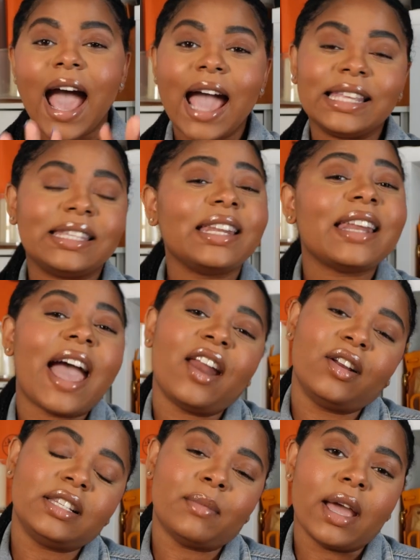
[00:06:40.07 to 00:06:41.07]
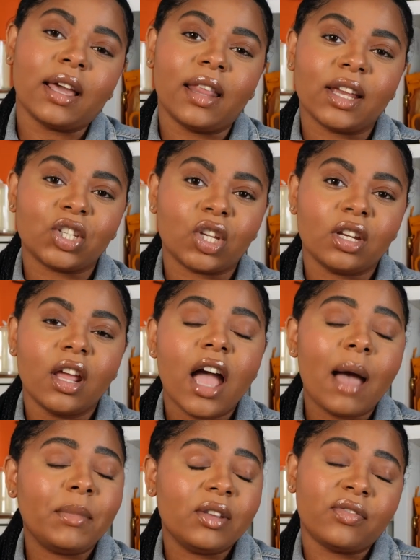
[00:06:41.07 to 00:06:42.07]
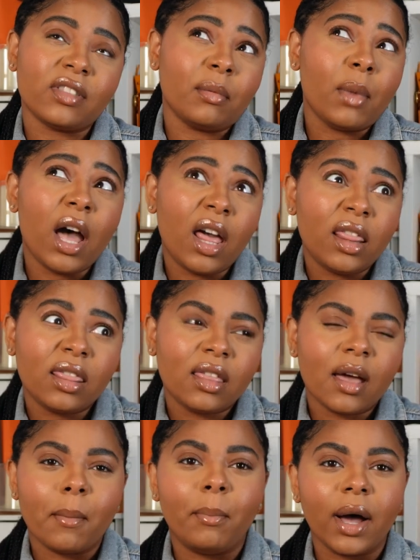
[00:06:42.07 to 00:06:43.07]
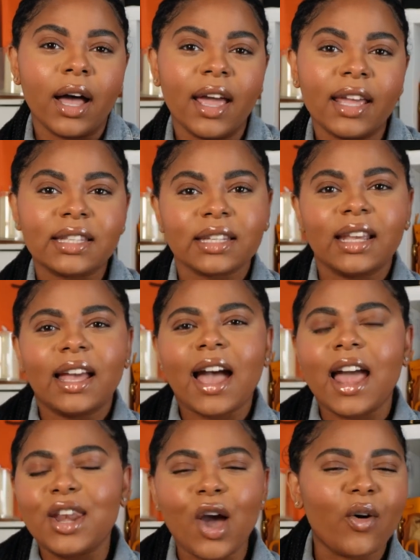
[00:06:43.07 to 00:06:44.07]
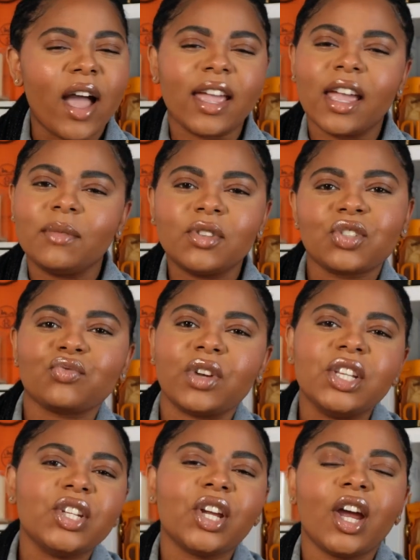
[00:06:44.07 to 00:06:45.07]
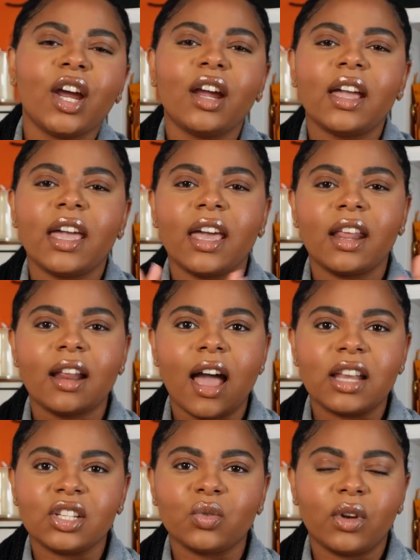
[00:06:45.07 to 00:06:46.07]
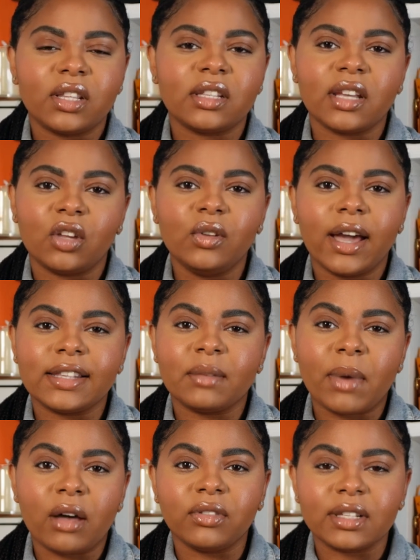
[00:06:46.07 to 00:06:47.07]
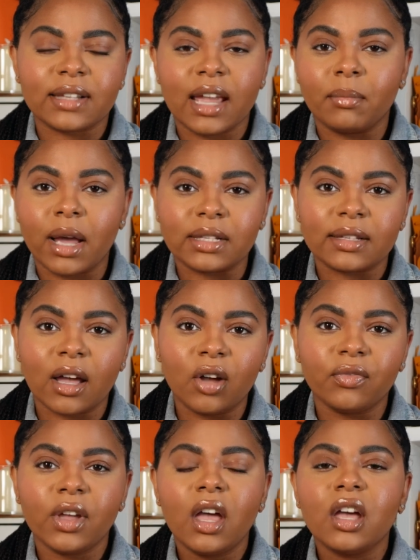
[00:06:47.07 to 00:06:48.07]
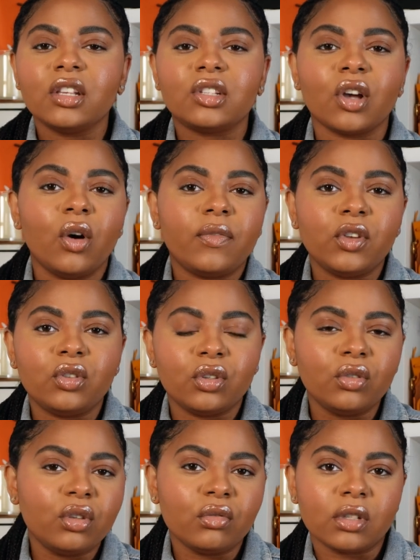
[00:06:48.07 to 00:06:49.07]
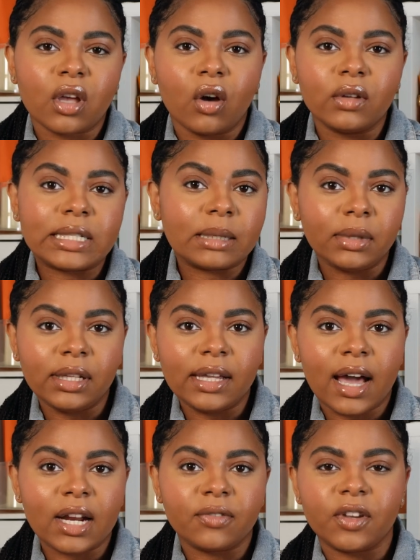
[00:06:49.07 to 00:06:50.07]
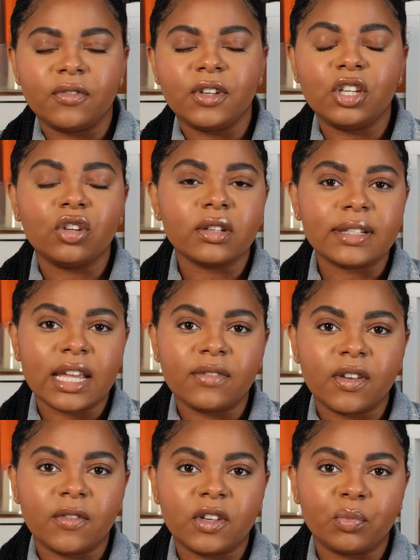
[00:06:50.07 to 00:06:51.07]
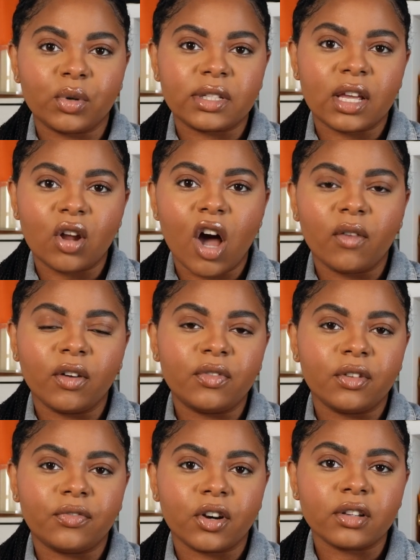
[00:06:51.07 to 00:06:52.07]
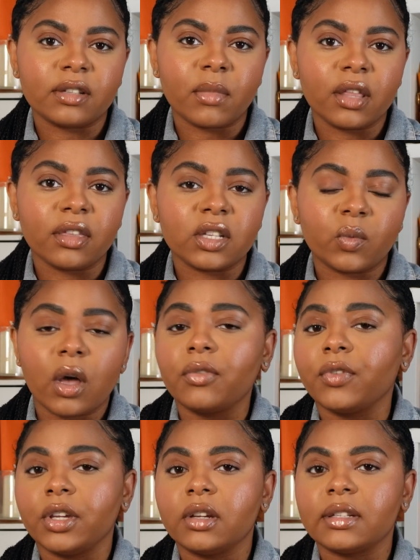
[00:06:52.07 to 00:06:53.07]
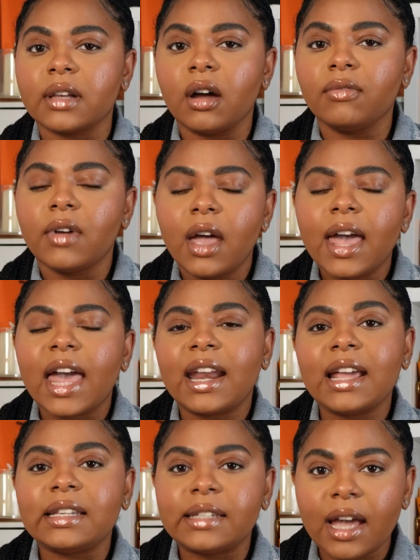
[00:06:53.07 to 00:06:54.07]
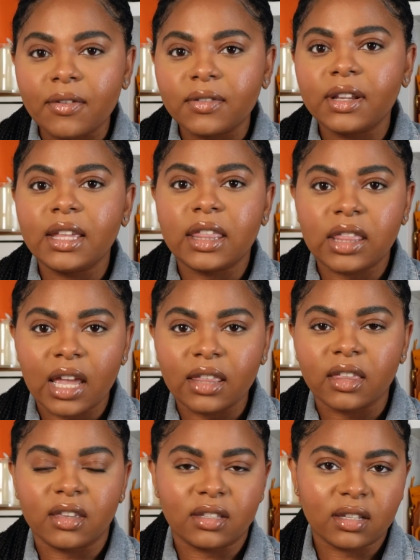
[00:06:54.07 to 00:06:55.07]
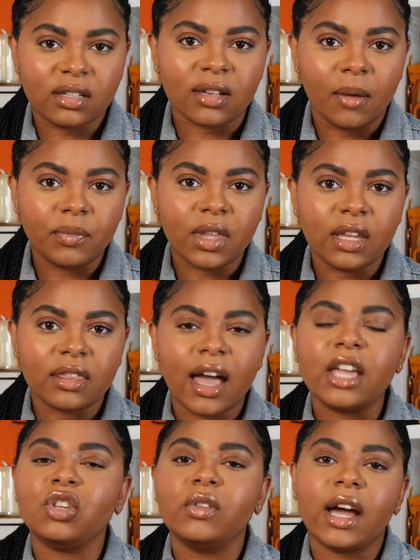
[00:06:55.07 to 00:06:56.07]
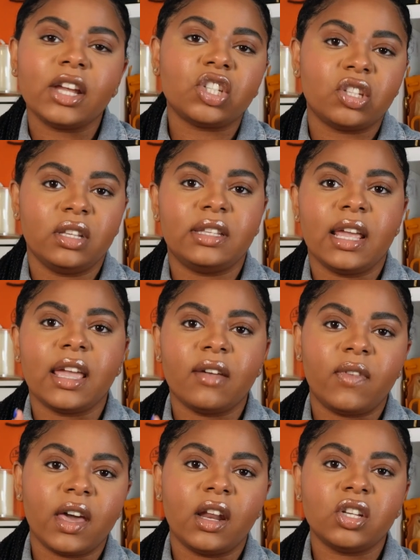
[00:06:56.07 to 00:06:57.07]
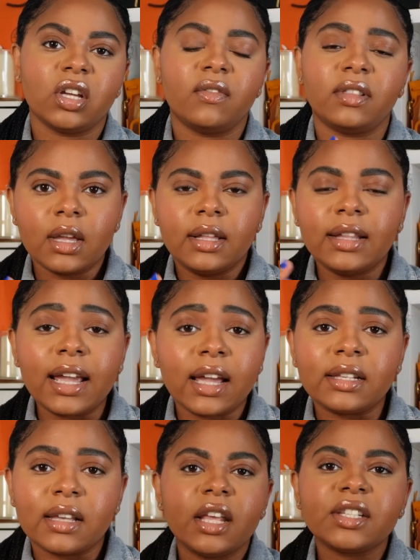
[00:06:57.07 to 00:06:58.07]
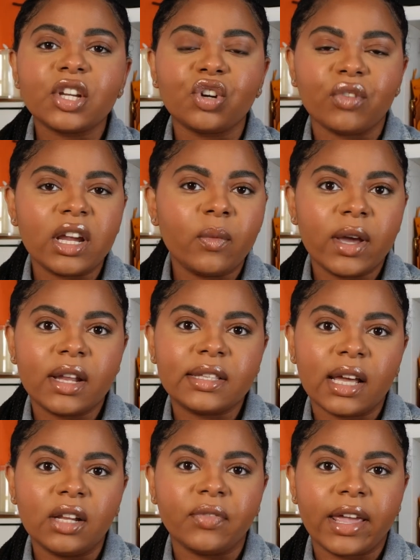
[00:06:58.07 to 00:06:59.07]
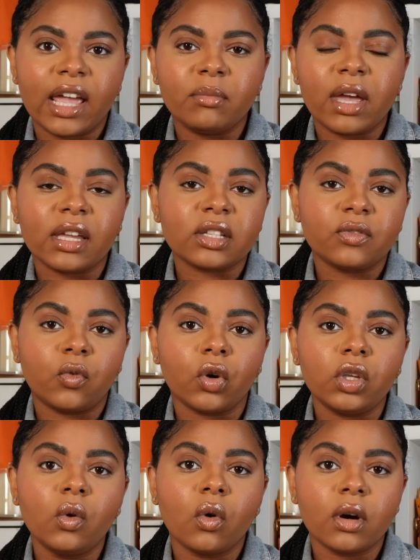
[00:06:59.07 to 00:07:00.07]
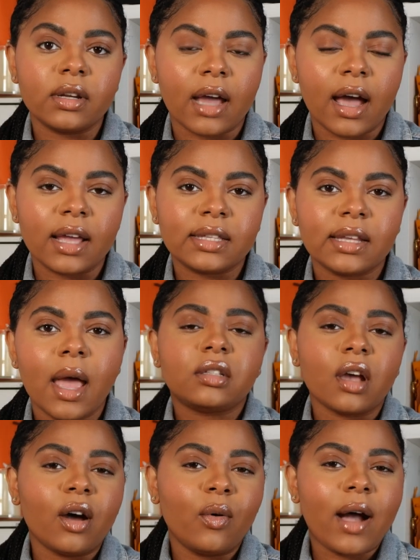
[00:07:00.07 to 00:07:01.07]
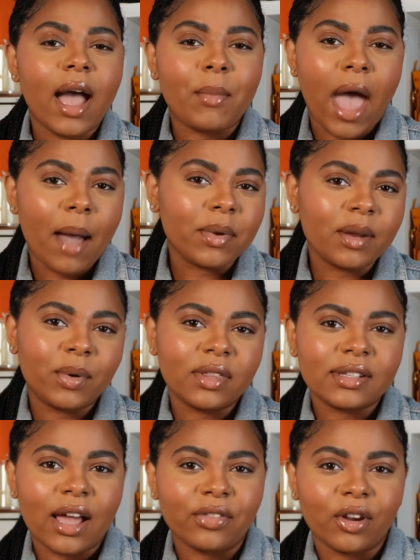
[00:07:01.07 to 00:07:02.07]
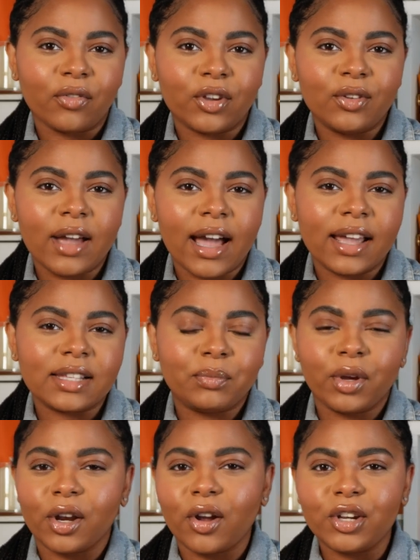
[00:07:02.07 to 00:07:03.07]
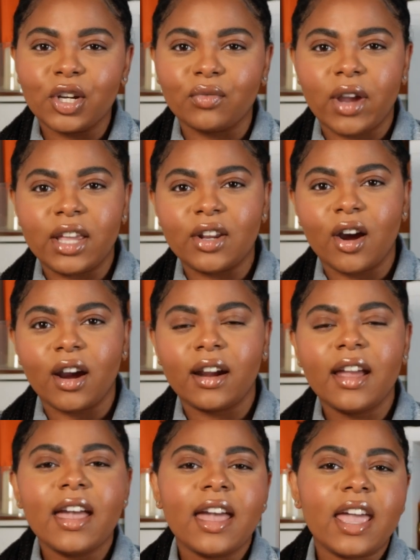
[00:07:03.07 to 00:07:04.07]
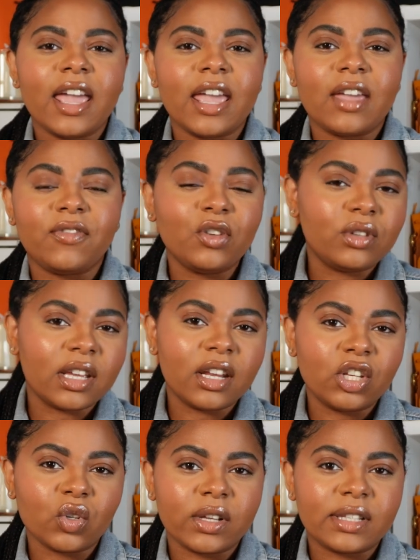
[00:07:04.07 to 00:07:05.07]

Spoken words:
I didn't add her to my collection. I mean, for the month, but no, I am just renting her, and I just wanted to tell you guys about the site myself. So if you do use code SimplyLiana50, you'll save 50% off of the first month as well for yourself. And I definitely think that this is something that you guys should take advantage of. Like I said, it's a great way to tell if a handbag is for you or not. So I'm happy to put this out there for you guys, put it on your radar. If you did enjoy